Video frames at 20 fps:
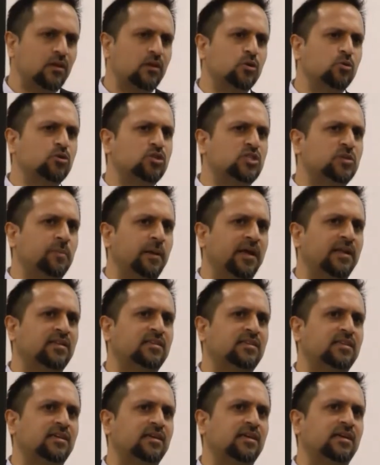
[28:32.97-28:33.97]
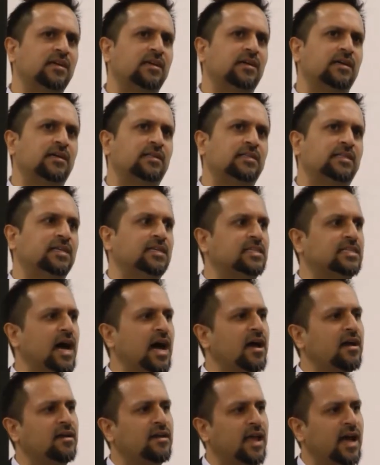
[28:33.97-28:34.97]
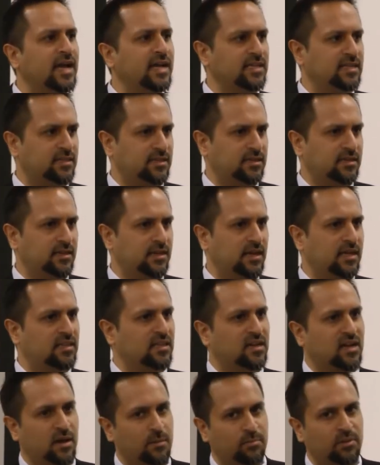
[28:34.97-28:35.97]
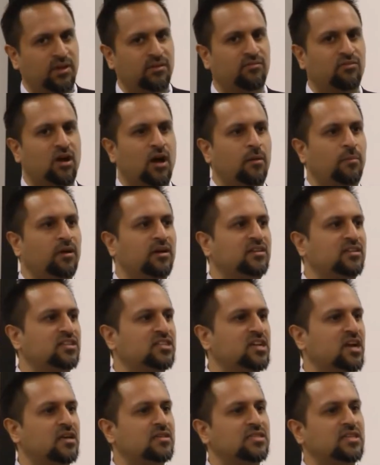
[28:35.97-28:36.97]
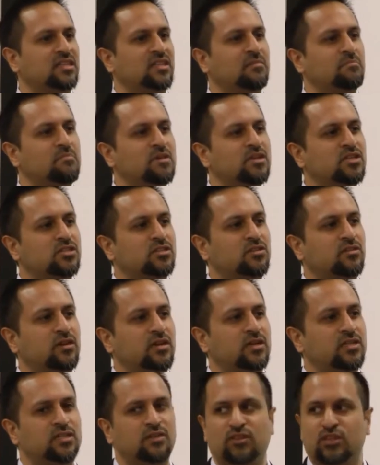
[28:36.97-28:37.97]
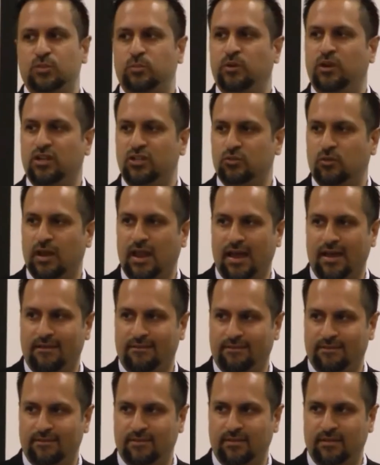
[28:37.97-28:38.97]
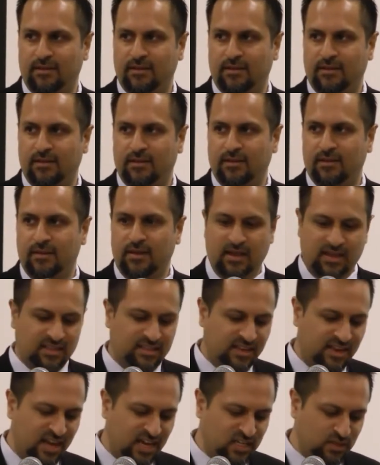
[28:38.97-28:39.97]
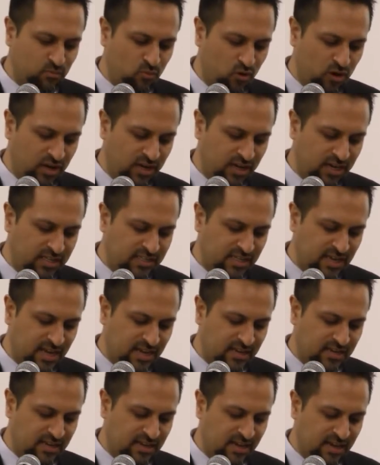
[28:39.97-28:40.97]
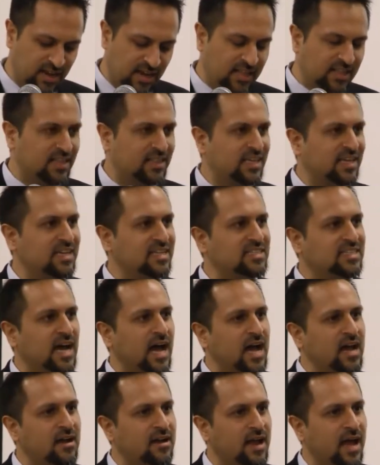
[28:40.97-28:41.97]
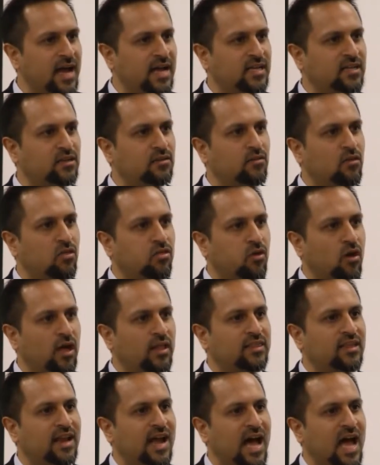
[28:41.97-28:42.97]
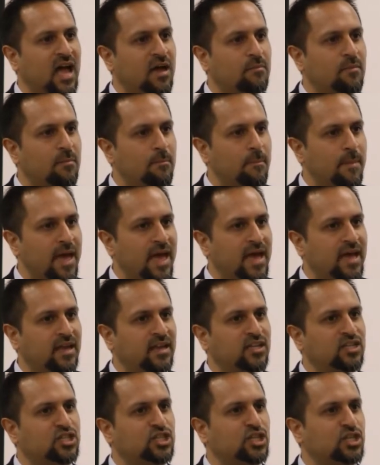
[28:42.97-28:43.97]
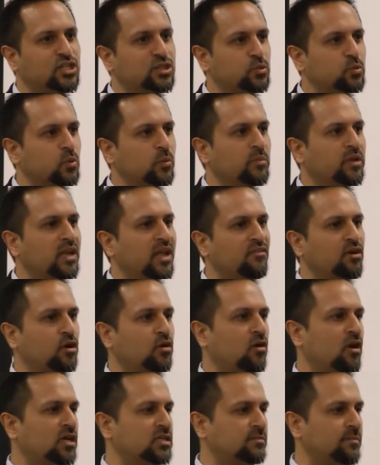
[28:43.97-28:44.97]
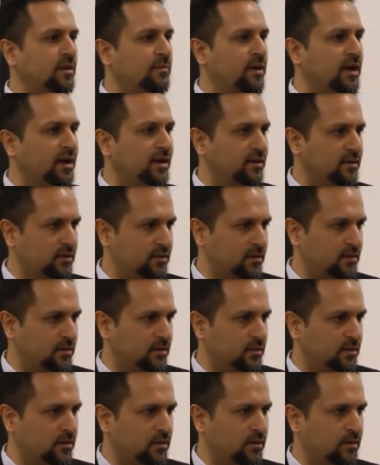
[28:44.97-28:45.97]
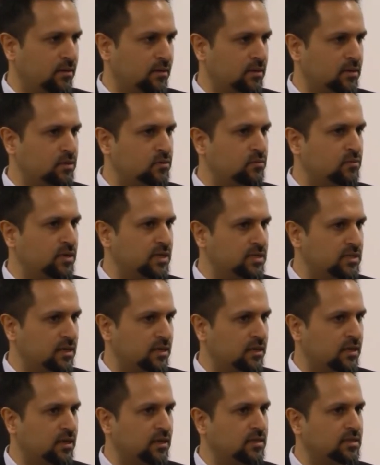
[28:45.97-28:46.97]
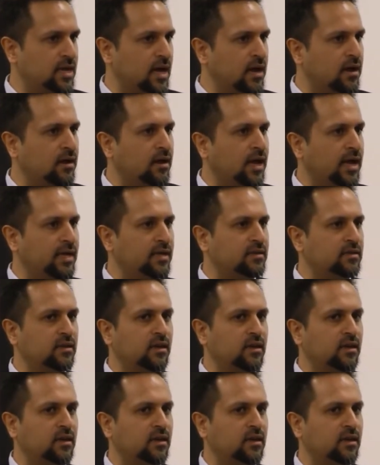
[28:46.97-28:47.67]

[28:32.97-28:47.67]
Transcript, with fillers: who spent the entire night in the company of Rabbi discussing the mysteries of the spiritual life. The next morning he said that the entire night the thought that I am a man and she is a woman never crossed my mind. That's what he said. The entire night